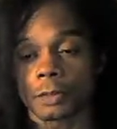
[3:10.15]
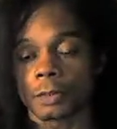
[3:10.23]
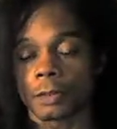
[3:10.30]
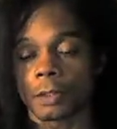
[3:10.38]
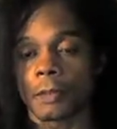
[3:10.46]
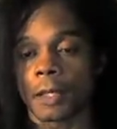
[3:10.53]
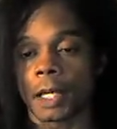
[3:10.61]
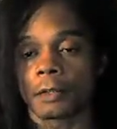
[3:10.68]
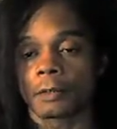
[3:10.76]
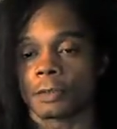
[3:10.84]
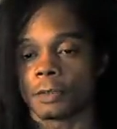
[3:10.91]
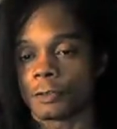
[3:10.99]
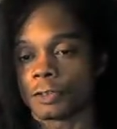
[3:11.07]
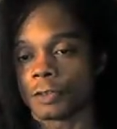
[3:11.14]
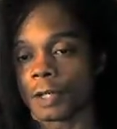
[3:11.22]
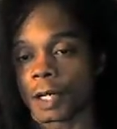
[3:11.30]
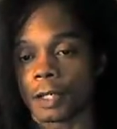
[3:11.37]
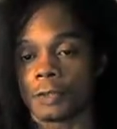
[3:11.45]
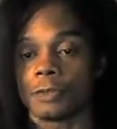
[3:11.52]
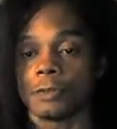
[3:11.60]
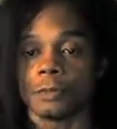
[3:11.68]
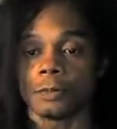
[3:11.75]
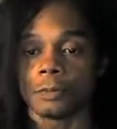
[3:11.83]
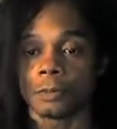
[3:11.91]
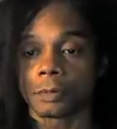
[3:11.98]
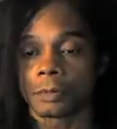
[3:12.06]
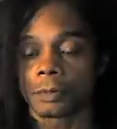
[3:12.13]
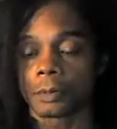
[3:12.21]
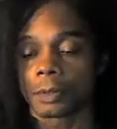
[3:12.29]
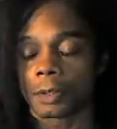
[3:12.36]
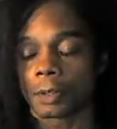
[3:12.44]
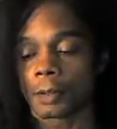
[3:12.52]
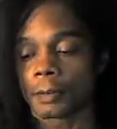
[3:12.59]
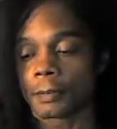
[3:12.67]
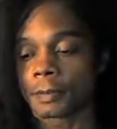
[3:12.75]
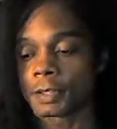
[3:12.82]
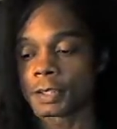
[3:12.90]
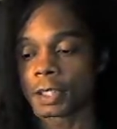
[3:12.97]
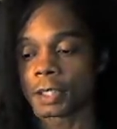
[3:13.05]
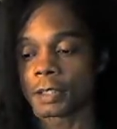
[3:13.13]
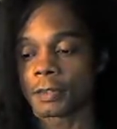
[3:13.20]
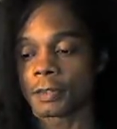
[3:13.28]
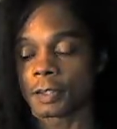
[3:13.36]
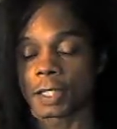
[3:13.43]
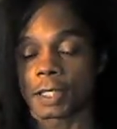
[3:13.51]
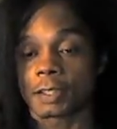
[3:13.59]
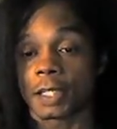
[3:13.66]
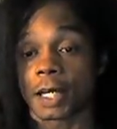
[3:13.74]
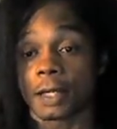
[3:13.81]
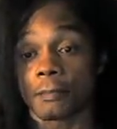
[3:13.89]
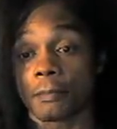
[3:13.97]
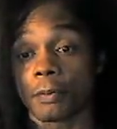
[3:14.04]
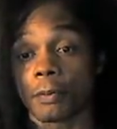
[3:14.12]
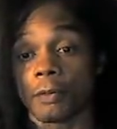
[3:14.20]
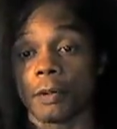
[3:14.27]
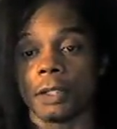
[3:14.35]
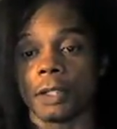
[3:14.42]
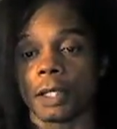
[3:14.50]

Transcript: So I'm not trying to say that that's not important.